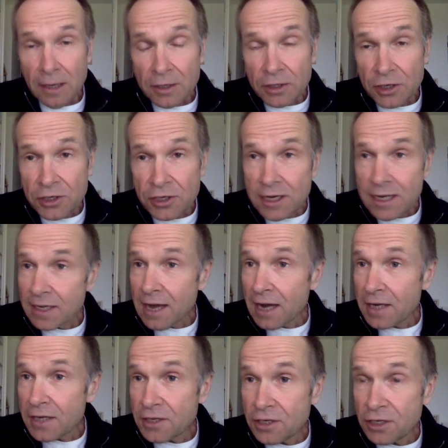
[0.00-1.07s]
to see the
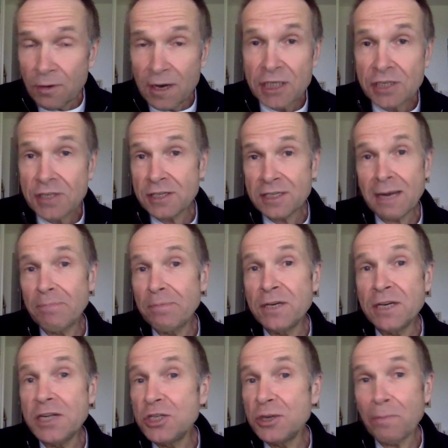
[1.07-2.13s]
kind of situation that's
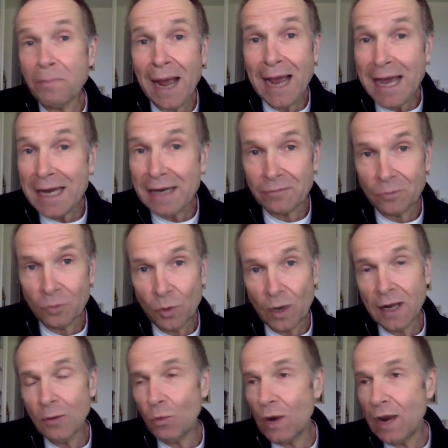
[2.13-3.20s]
happened in Japan,
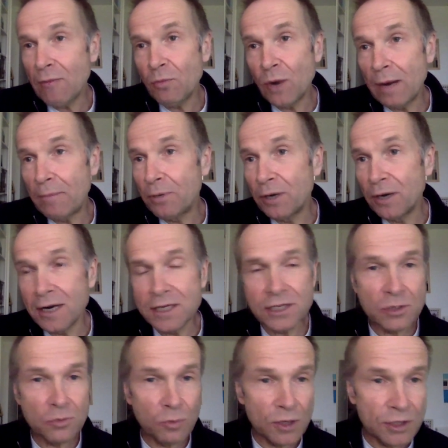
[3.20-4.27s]
where
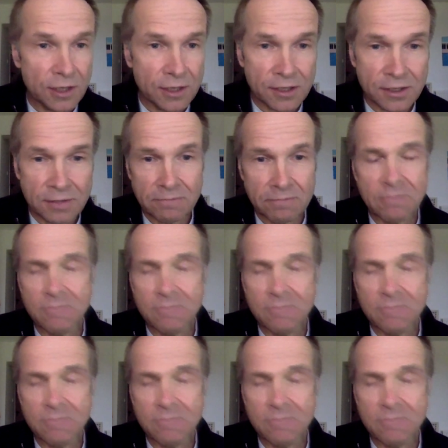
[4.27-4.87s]
prices were just